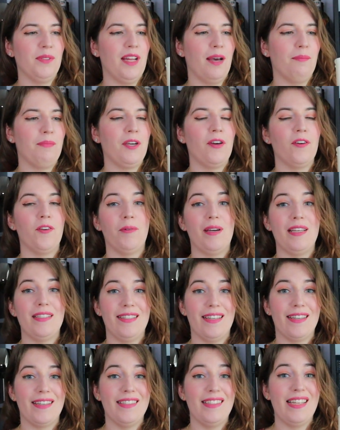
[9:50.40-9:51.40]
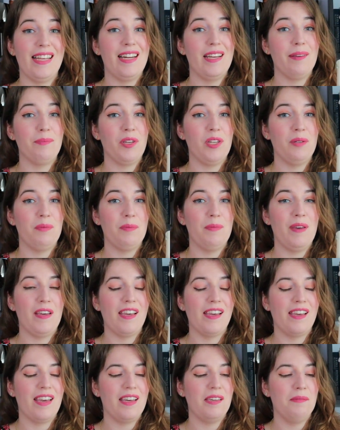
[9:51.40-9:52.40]
not be going to waste. Like I said, I'm going to be
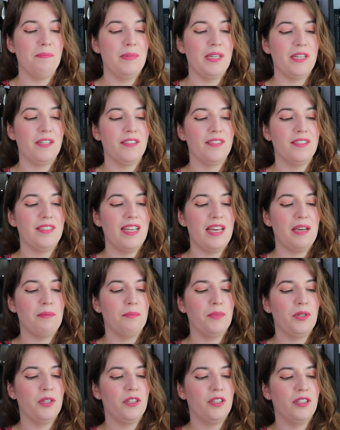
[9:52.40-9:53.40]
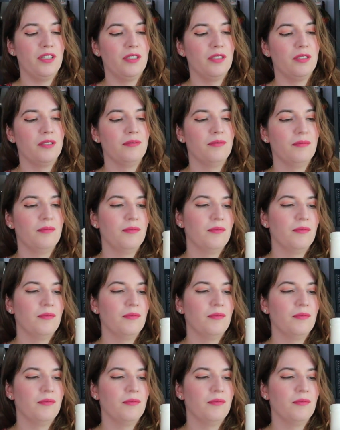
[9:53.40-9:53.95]
making a beer damper